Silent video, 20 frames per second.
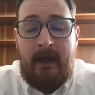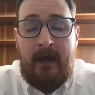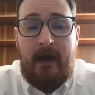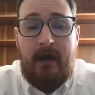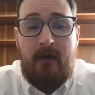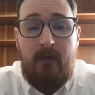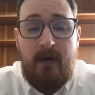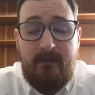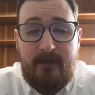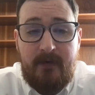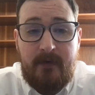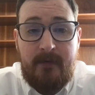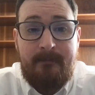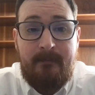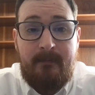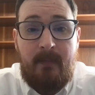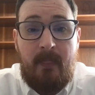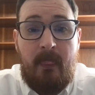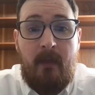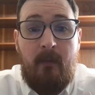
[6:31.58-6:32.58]

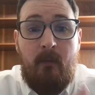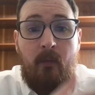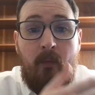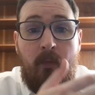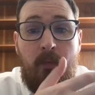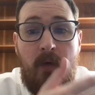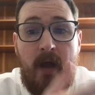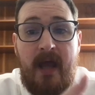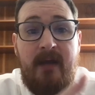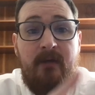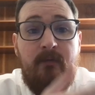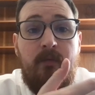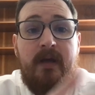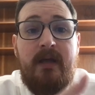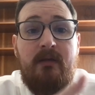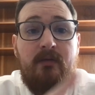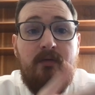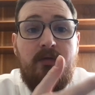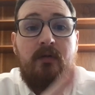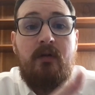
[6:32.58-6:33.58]
However, when
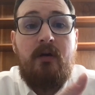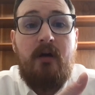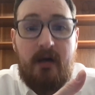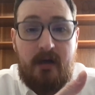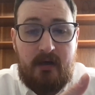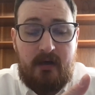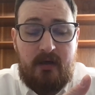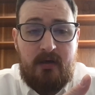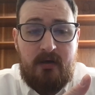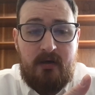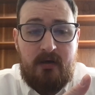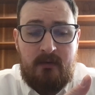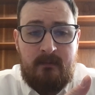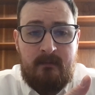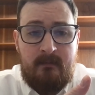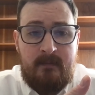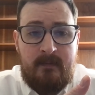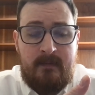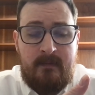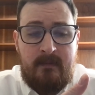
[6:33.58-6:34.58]
we look
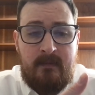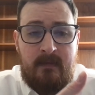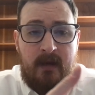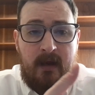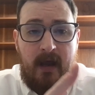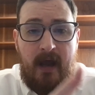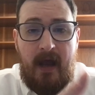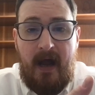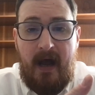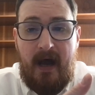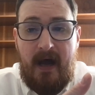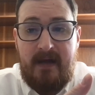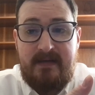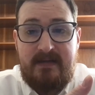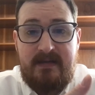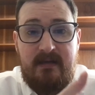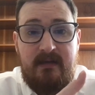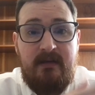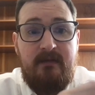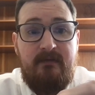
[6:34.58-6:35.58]

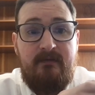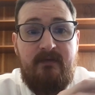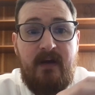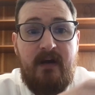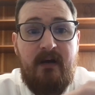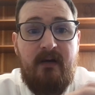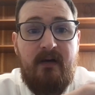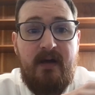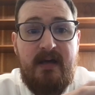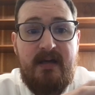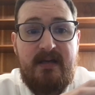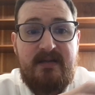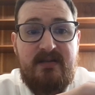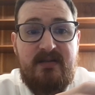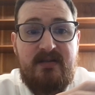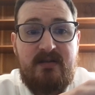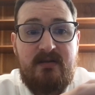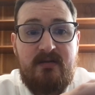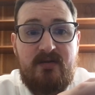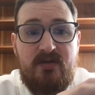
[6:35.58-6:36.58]
at the
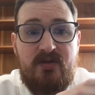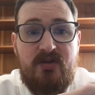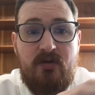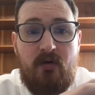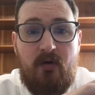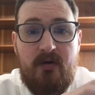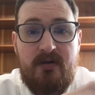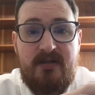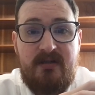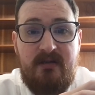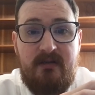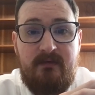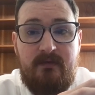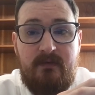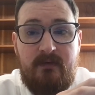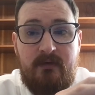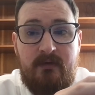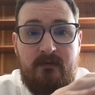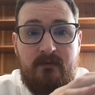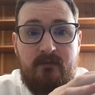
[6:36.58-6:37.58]
various sorts of
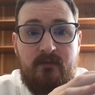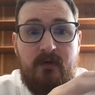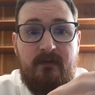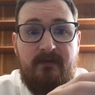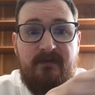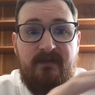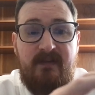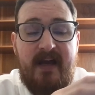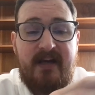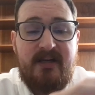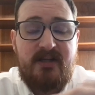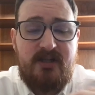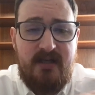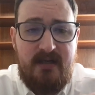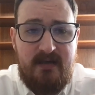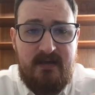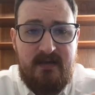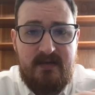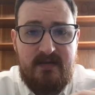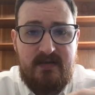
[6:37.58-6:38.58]

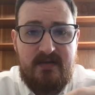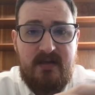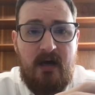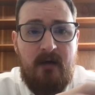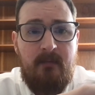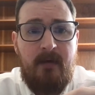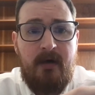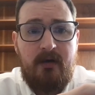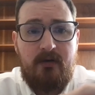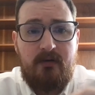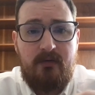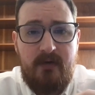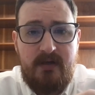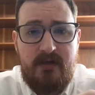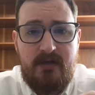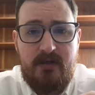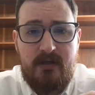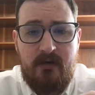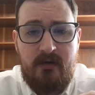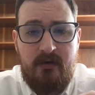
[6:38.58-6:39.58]
reflections among
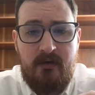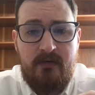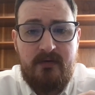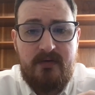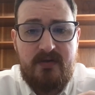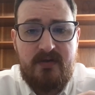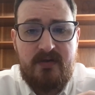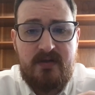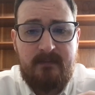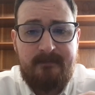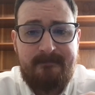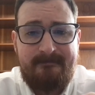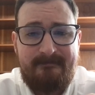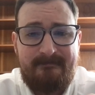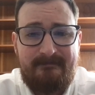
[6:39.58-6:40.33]
creatures,